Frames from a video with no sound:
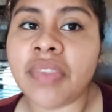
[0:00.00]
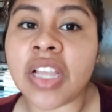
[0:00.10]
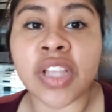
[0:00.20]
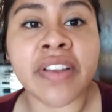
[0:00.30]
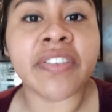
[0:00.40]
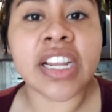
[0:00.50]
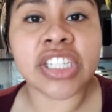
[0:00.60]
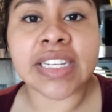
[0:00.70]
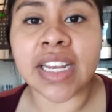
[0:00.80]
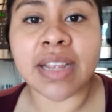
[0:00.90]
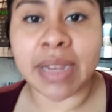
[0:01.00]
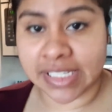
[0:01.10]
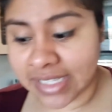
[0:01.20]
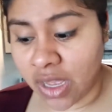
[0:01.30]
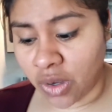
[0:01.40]
So I've never actually done it
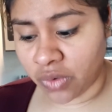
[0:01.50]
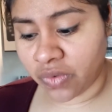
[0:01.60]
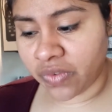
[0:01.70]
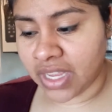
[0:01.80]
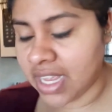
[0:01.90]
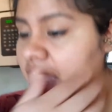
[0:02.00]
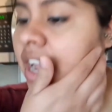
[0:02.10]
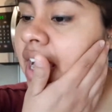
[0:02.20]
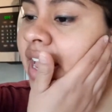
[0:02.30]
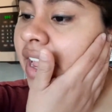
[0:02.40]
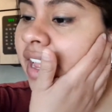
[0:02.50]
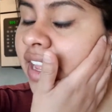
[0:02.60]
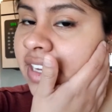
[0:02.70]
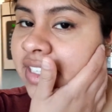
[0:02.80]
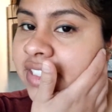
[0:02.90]
myself,
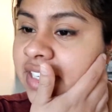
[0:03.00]
and